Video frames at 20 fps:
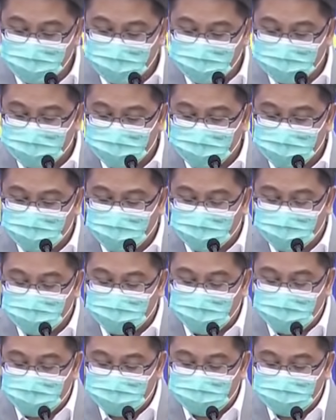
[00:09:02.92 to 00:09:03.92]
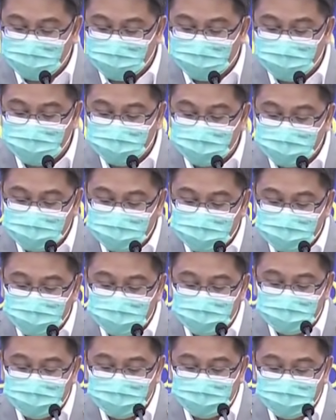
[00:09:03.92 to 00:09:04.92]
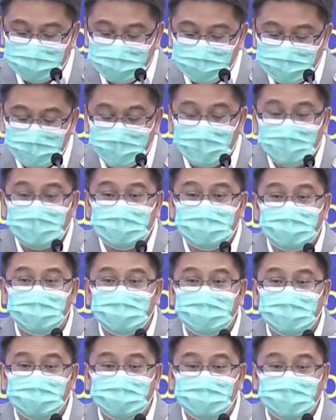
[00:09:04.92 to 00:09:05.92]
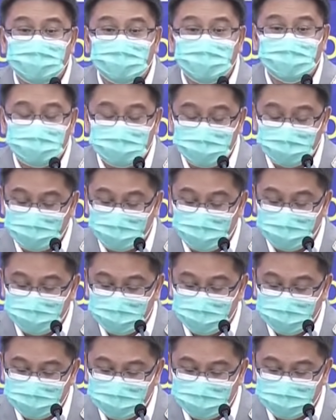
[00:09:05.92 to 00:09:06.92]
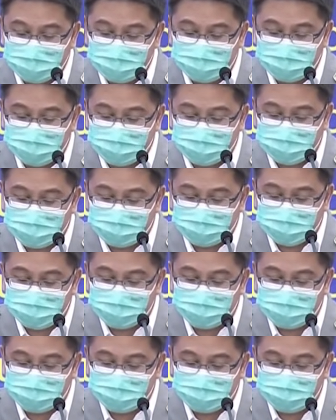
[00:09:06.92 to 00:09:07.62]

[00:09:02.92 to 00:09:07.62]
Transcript: that are found in prisons. So the Corrections Department is stepping up